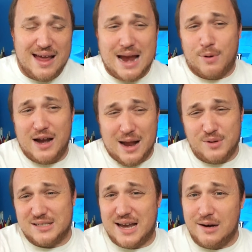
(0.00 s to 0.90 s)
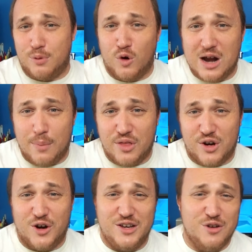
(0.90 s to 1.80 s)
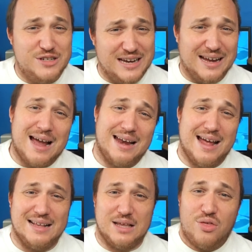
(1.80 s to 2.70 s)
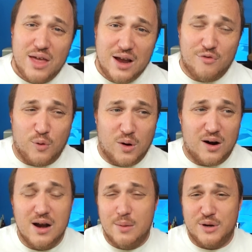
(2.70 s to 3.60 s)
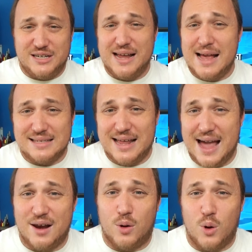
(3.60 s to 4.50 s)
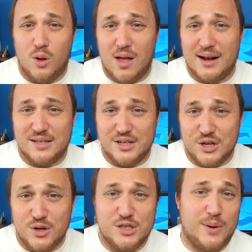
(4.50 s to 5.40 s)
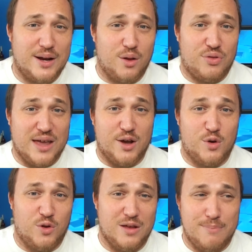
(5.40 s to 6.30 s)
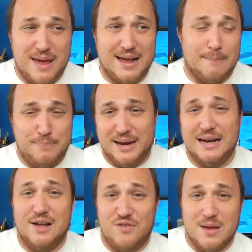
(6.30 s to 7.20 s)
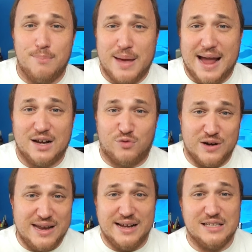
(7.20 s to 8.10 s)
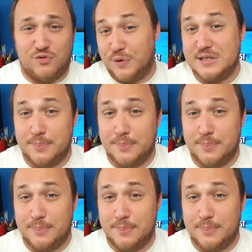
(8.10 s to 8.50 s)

Abraham just kind of broke up with her, and Eugene kind of has a thing for her, but she hasn't had a whole lot to do, so I don't think it would really make a big enough impact for Negan's first